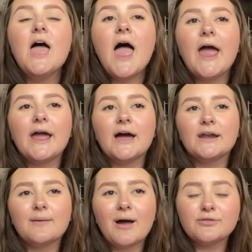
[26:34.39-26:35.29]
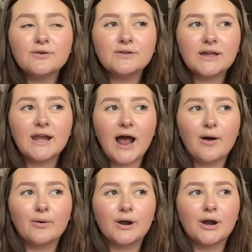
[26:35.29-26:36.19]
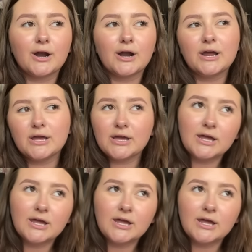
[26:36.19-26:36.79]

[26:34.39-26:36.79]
And I'm out there for like an hour,